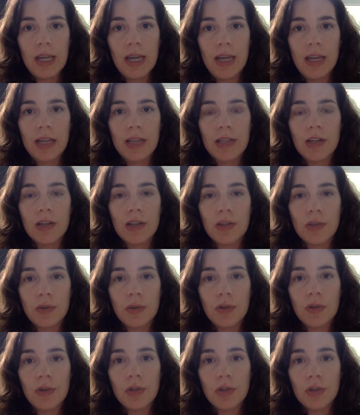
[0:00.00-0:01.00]
It's also
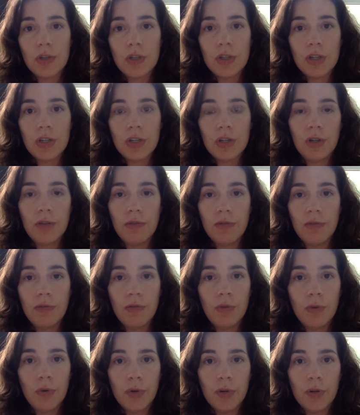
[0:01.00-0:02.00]
under the jurisdiction of the
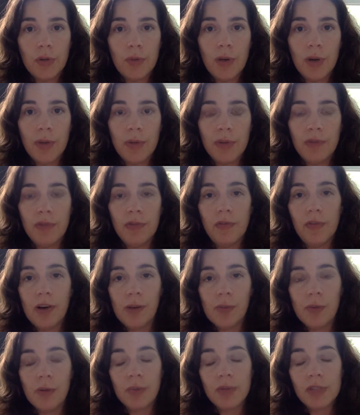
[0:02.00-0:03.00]
Florida Department of
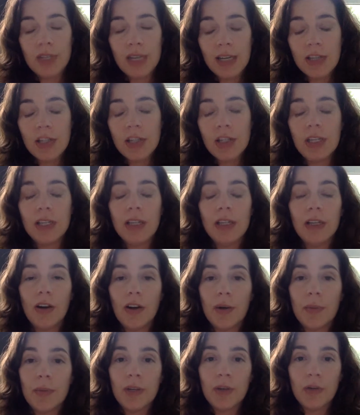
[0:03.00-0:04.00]
Environmental Protection, the
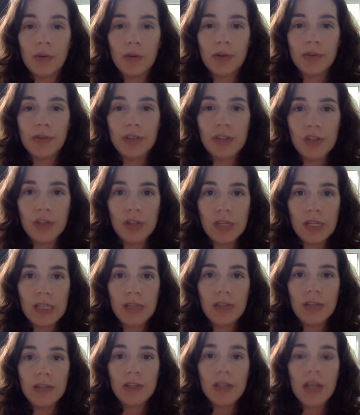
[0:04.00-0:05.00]
Army Corps of
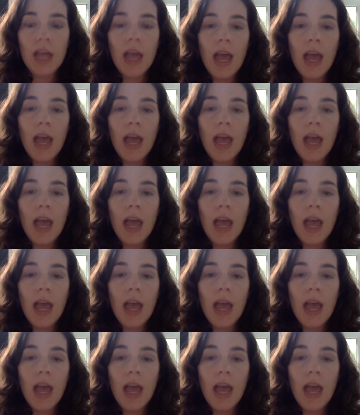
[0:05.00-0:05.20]
Engineers,